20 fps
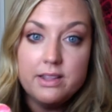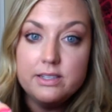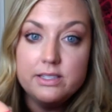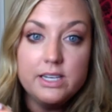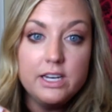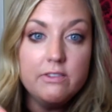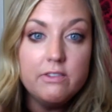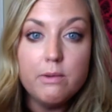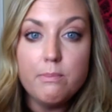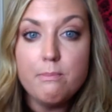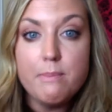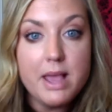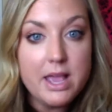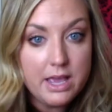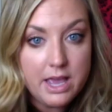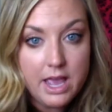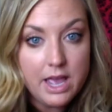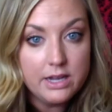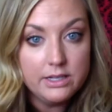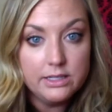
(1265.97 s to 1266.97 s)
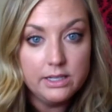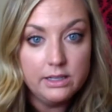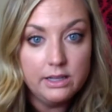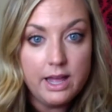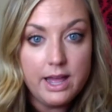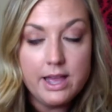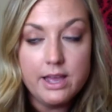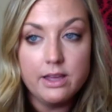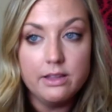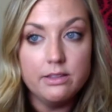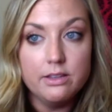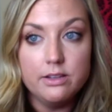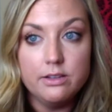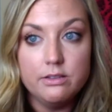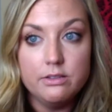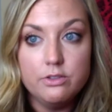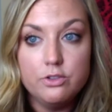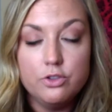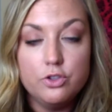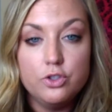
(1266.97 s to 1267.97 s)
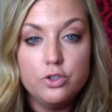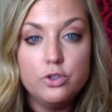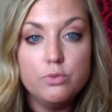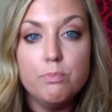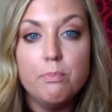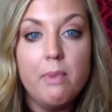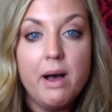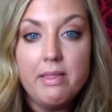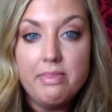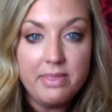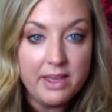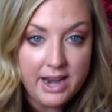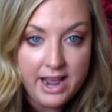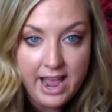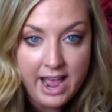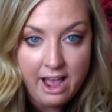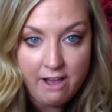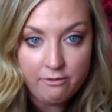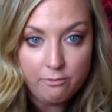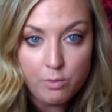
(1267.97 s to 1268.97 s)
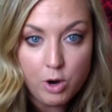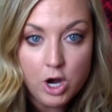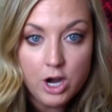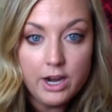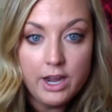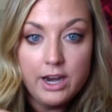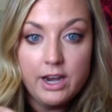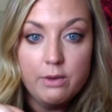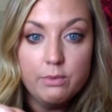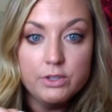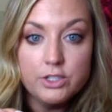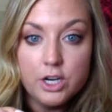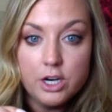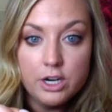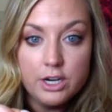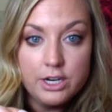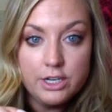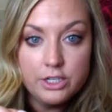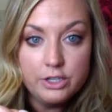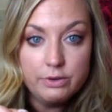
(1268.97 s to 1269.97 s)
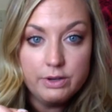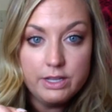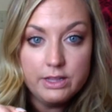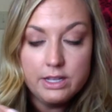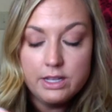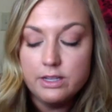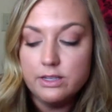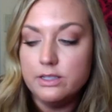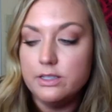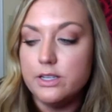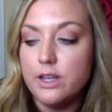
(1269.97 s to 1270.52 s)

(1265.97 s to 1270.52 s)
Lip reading: This didn't even make it to like the month and a half mark, and it was already doing this.